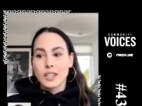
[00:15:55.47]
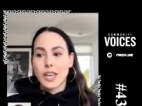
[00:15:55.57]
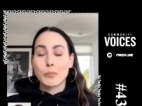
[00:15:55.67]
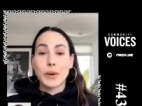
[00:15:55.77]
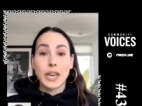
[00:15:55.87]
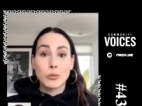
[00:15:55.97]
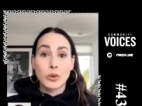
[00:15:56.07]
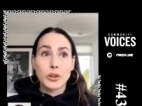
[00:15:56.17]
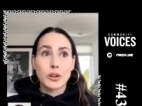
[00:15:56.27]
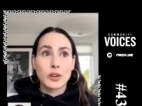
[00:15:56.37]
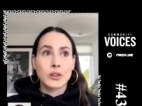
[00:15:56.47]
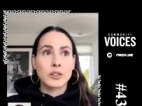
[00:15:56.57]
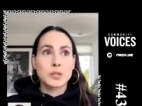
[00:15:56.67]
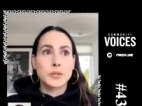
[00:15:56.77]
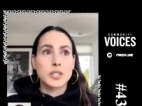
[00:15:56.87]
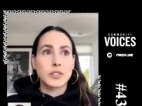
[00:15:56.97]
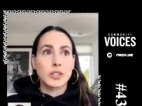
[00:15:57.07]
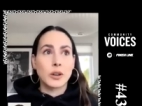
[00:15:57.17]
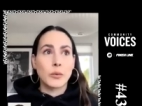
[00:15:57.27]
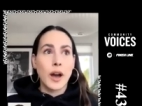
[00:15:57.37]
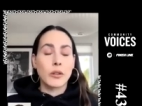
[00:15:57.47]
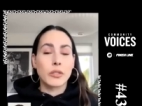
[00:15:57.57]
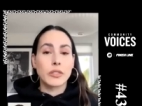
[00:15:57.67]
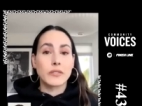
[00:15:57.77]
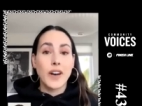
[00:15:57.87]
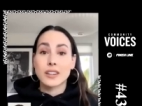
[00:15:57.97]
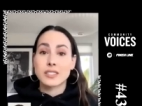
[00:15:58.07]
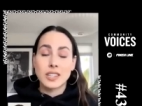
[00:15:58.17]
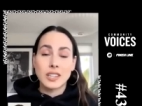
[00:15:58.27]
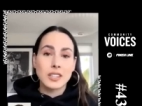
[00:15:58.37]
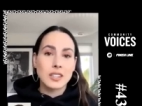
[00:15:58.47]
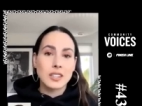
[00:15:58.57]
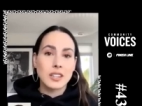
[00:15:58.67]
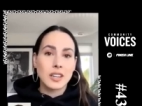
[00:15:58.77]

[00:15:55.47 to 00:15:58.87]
campaign with her specifically around the vaccine.